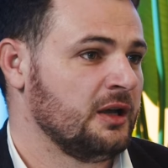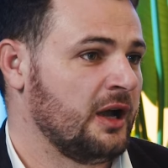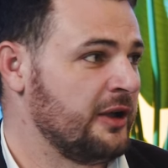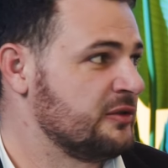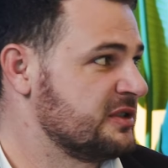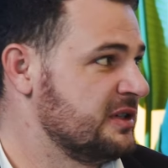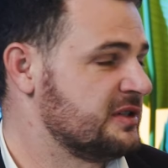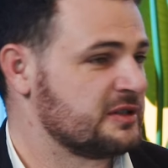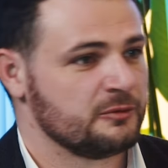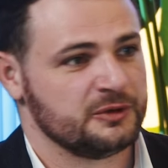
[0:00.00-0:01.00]

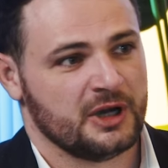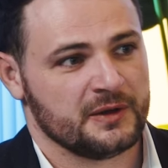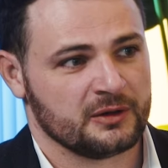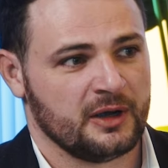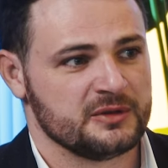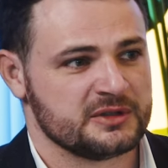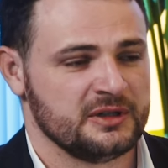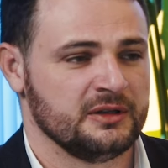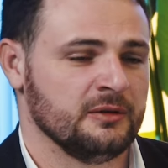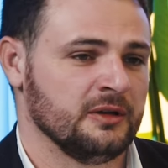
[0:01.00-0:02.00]
IOCs with other, I would
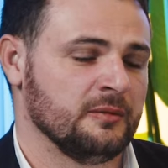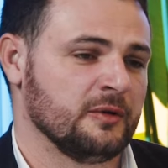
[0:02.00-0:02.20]
say,